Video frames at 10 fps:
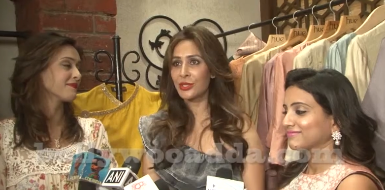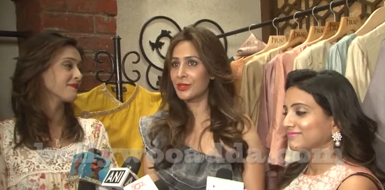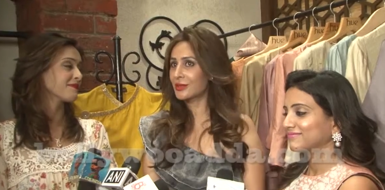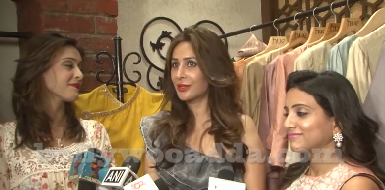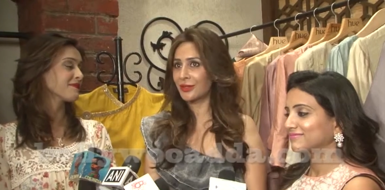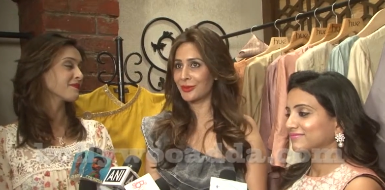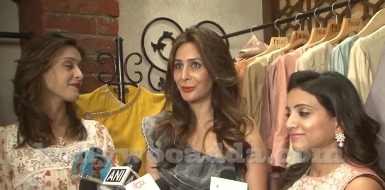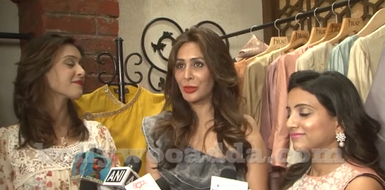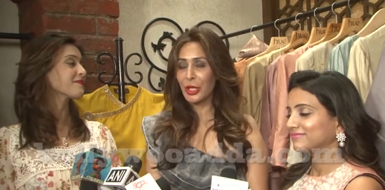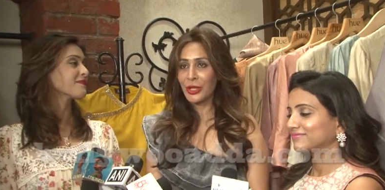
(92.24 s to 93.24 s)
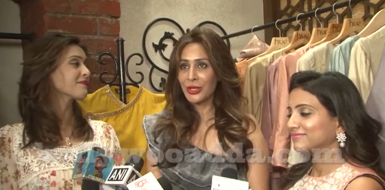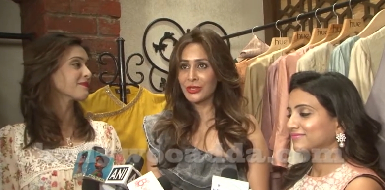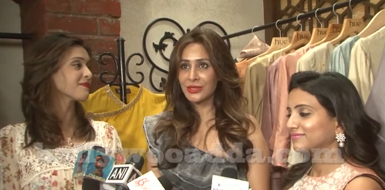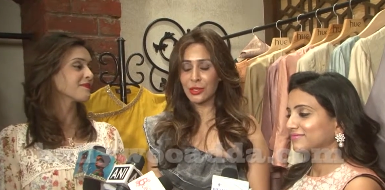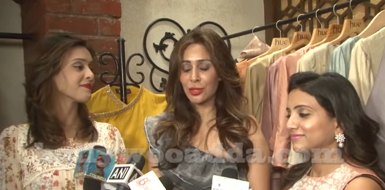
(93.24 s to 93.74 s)
Speaker 1: is uh,
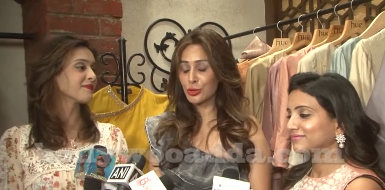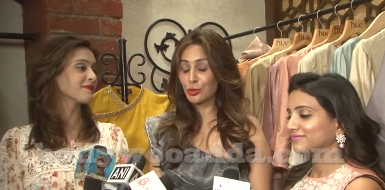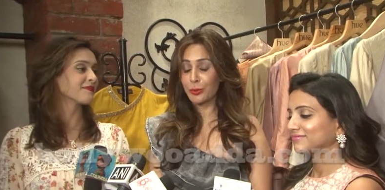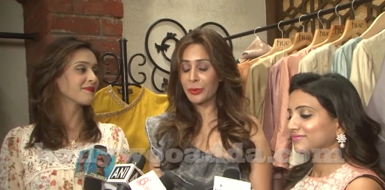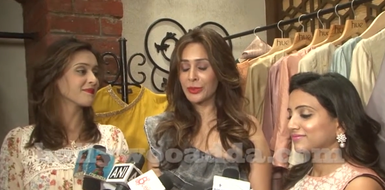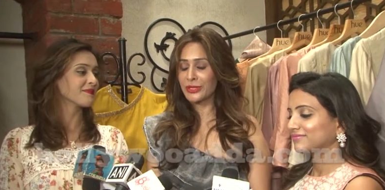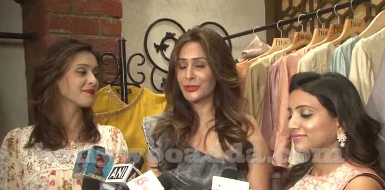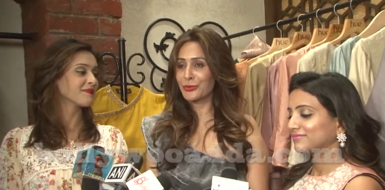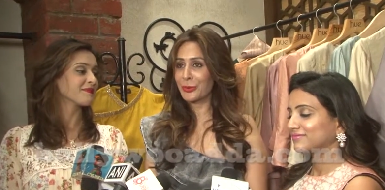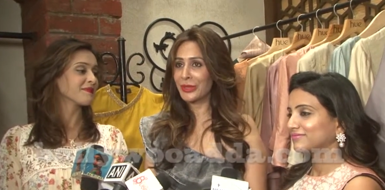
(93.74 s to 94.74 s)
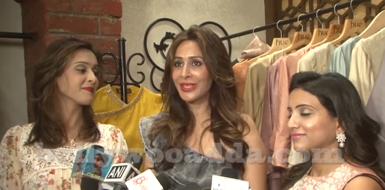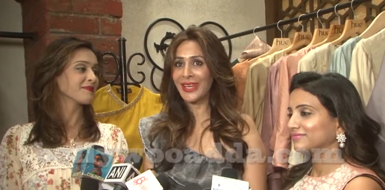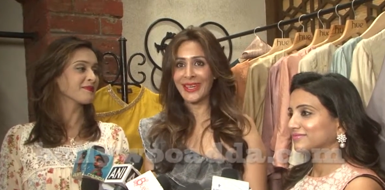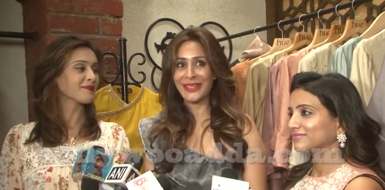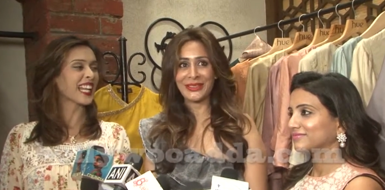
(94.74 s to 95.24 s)
a super businesswoman,
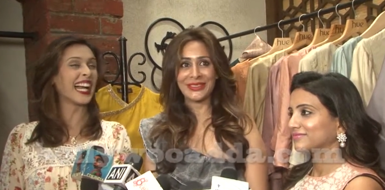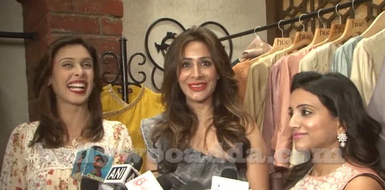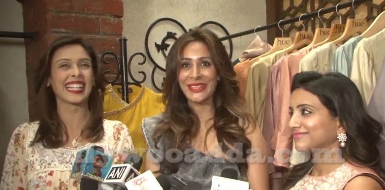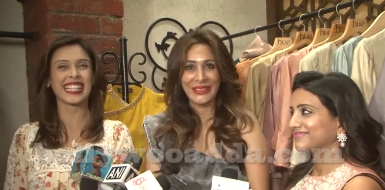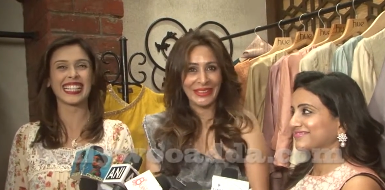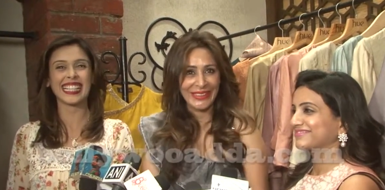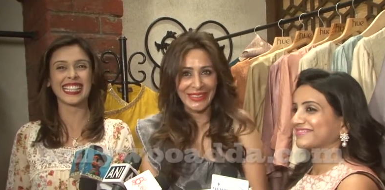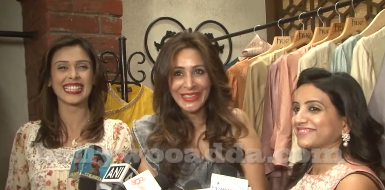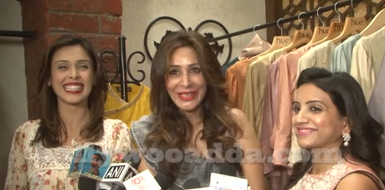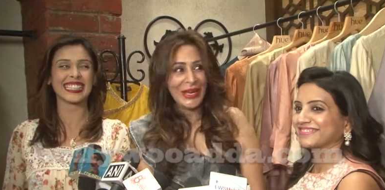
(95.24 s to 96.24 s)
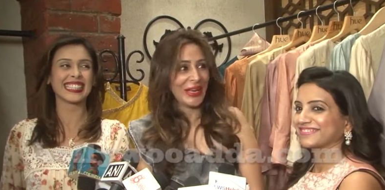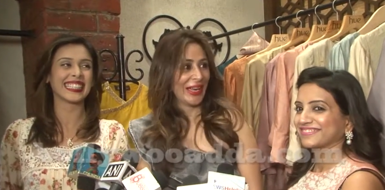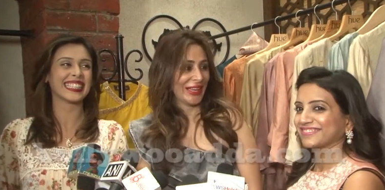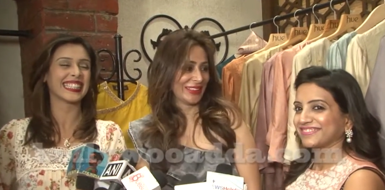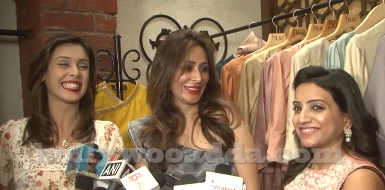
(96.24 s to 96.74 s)
and uh,
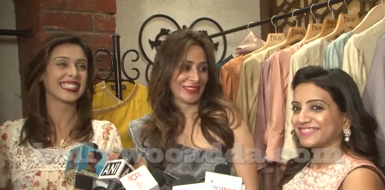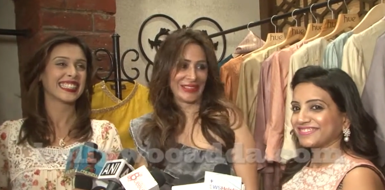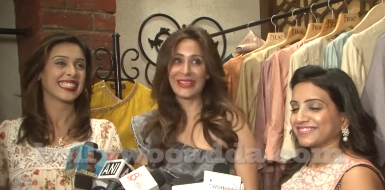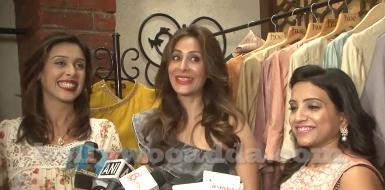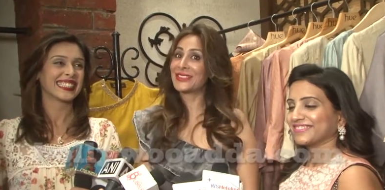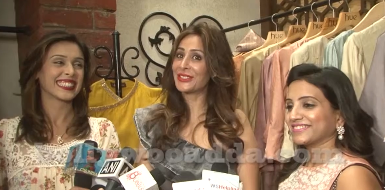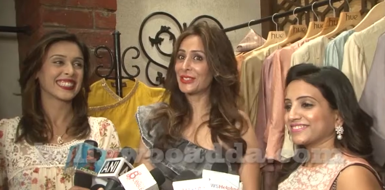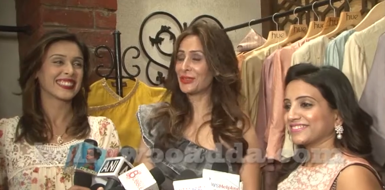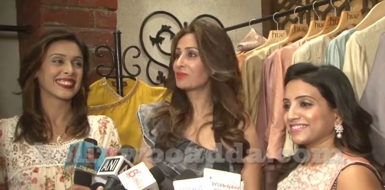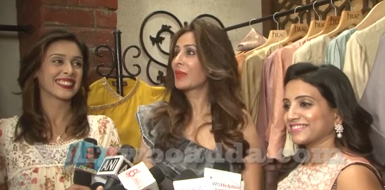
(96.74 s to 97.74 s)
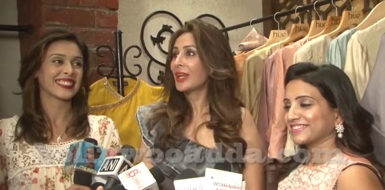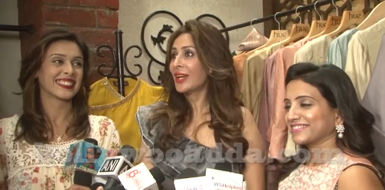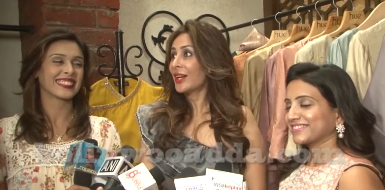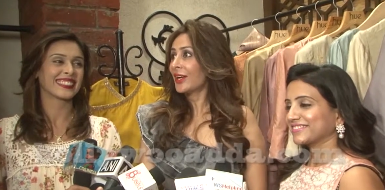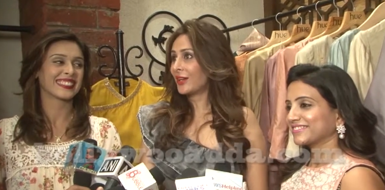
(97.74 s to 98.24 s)
and uh, I can say
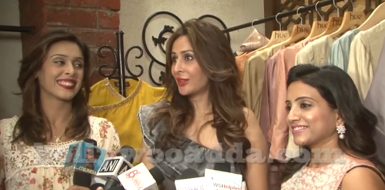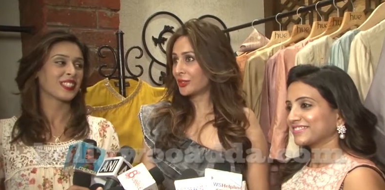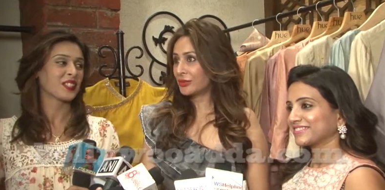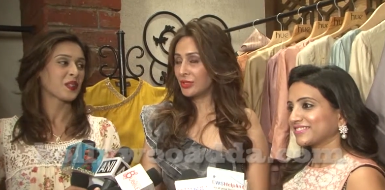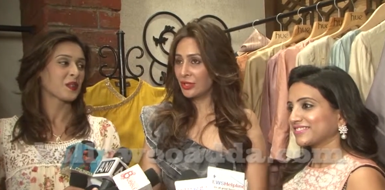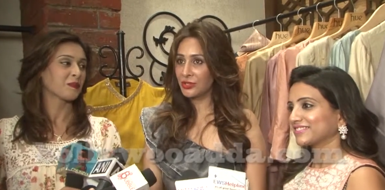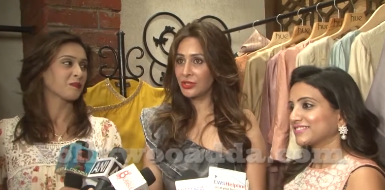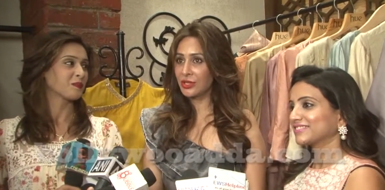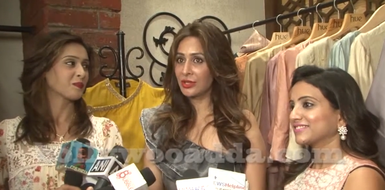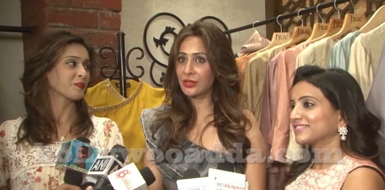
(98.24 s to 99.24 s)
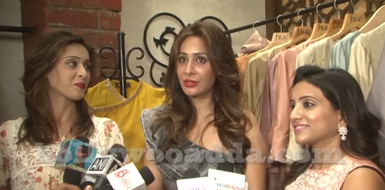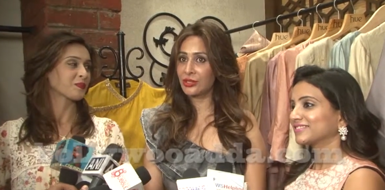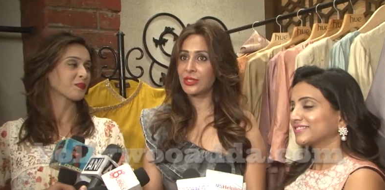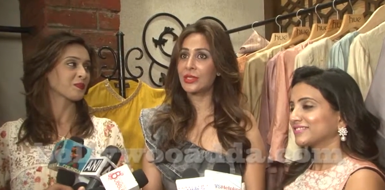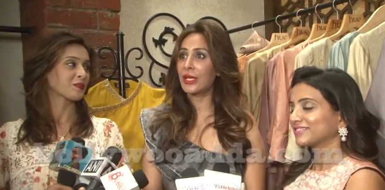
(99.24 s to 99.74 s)
uh, she
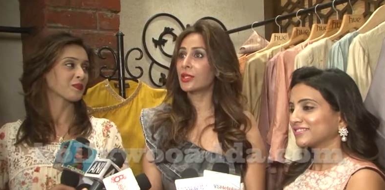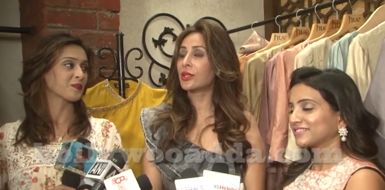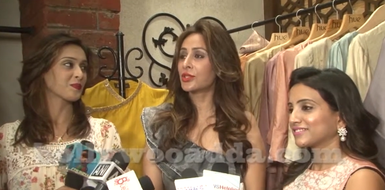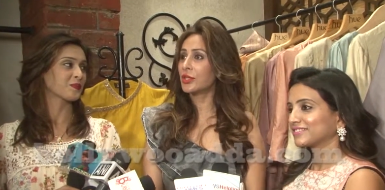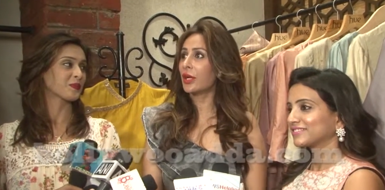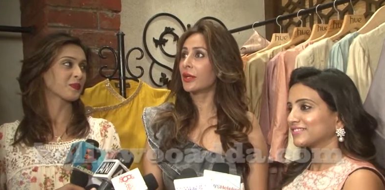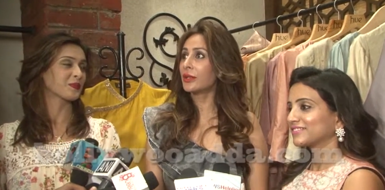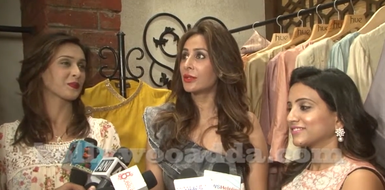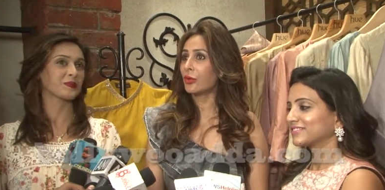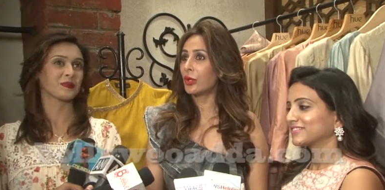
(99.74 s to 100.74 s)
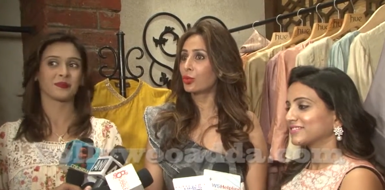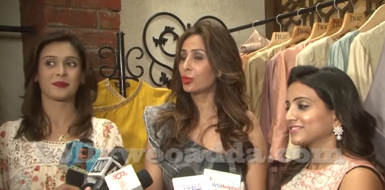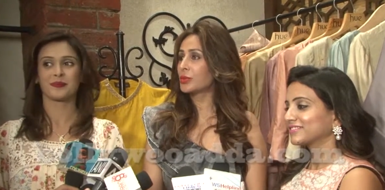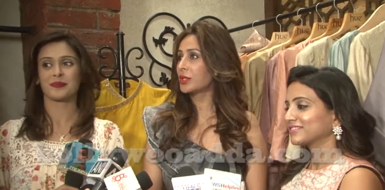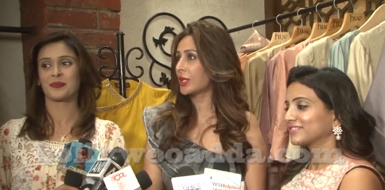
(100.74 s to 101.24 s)
she is like uh, she under one
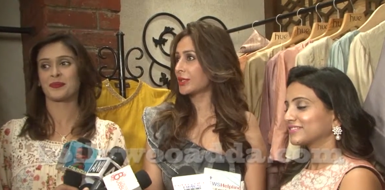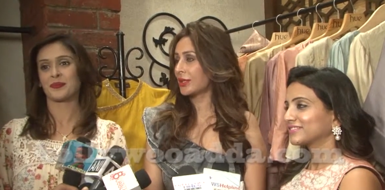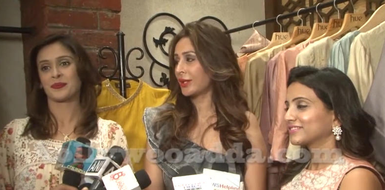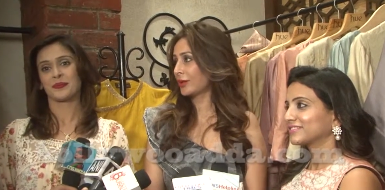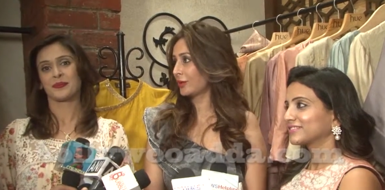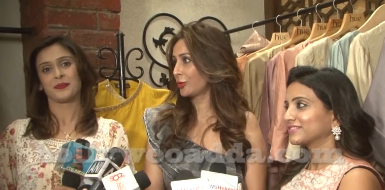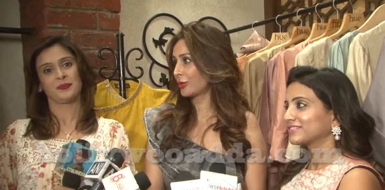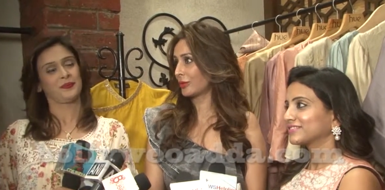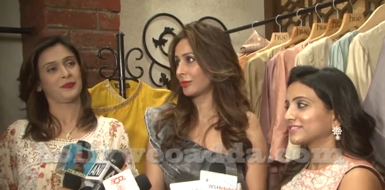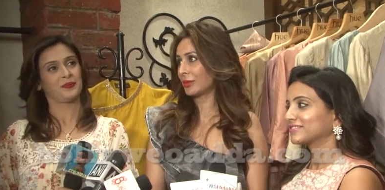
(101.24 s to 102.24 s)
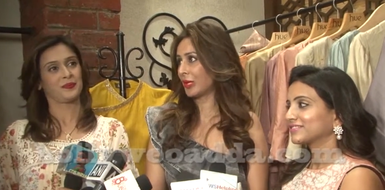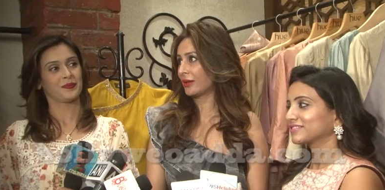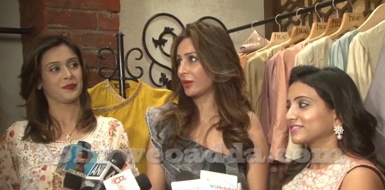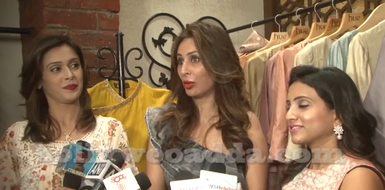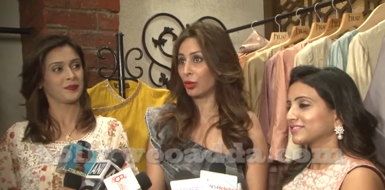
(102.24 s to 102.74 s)
roof she has like you know
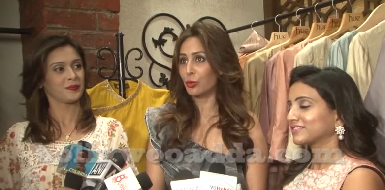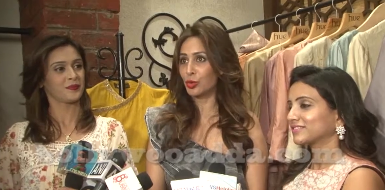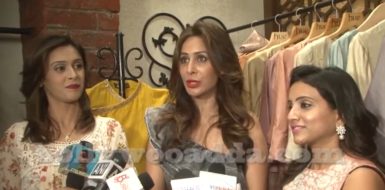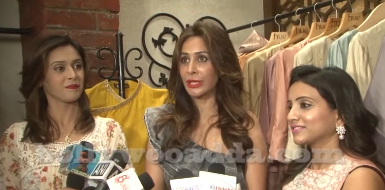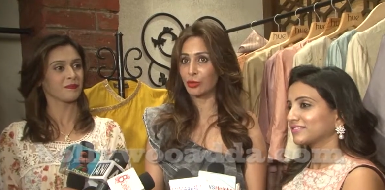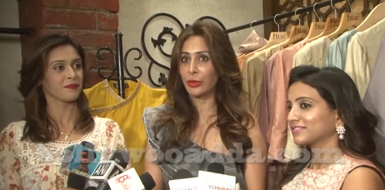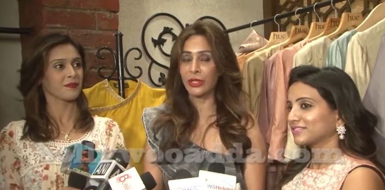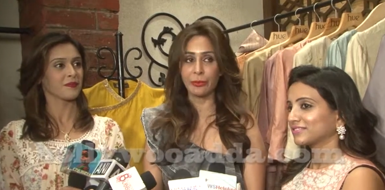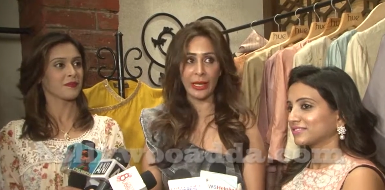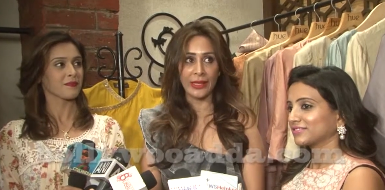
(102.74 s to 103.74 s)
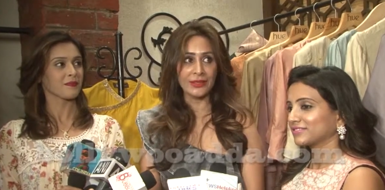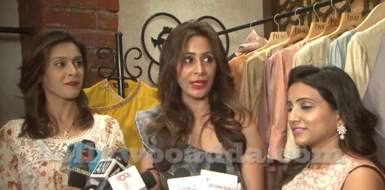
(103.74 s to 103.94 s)
like almost like twenty brands,